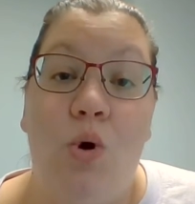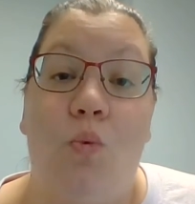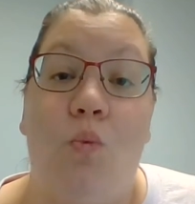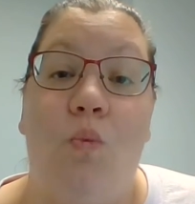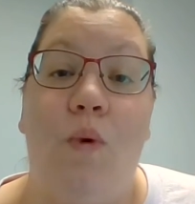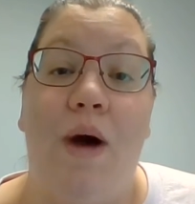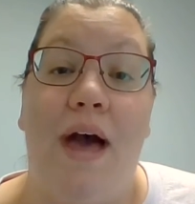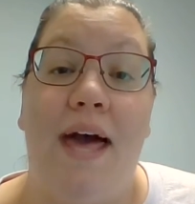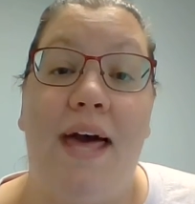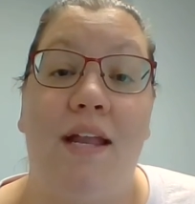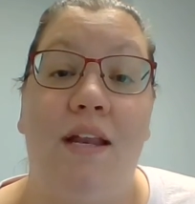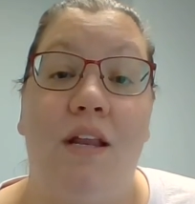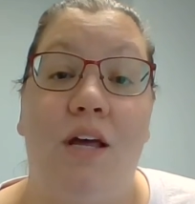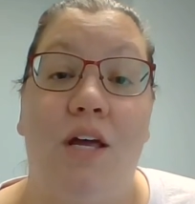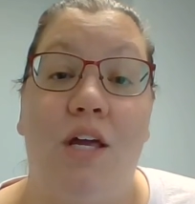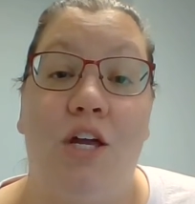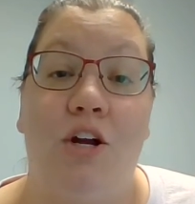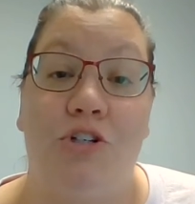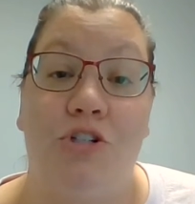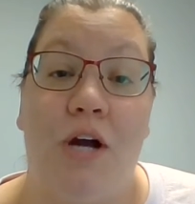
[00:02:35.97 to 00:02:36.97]
when
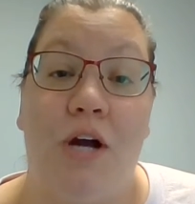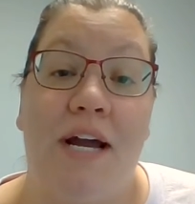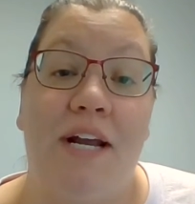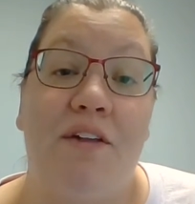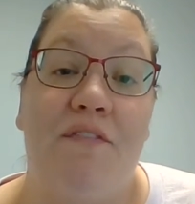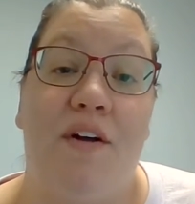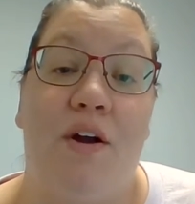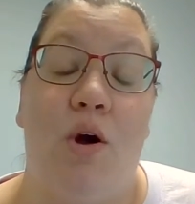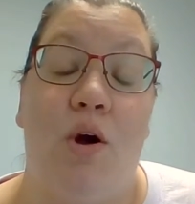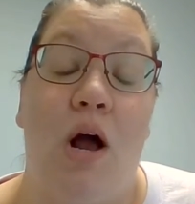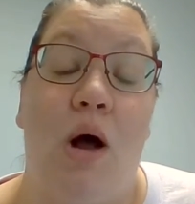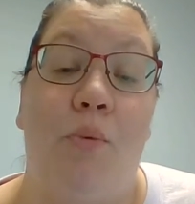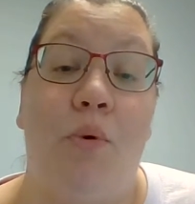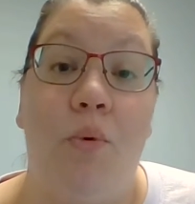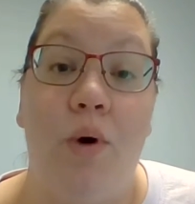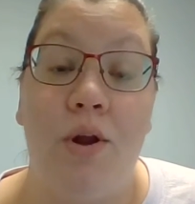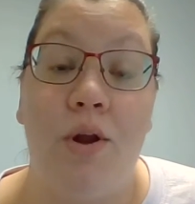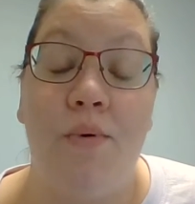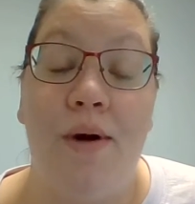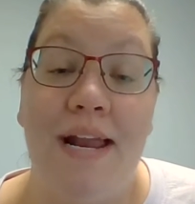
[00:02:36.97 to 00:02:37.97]
you're trying to figure out, well,
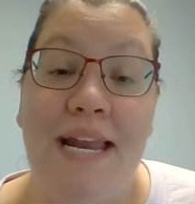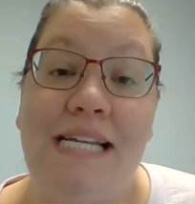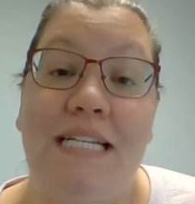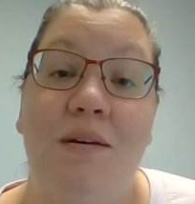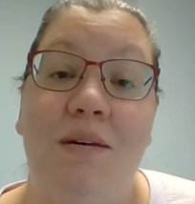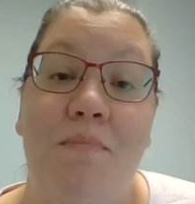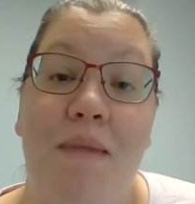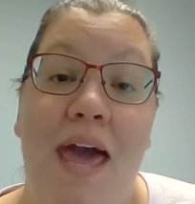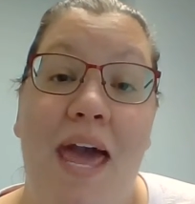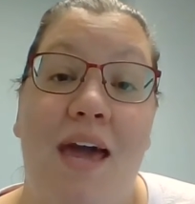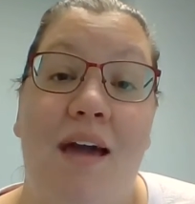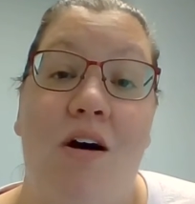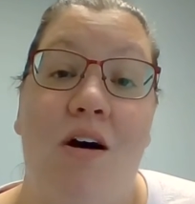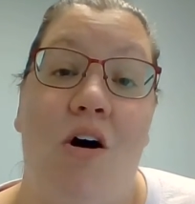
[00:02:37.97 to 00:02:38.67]
what do I need to make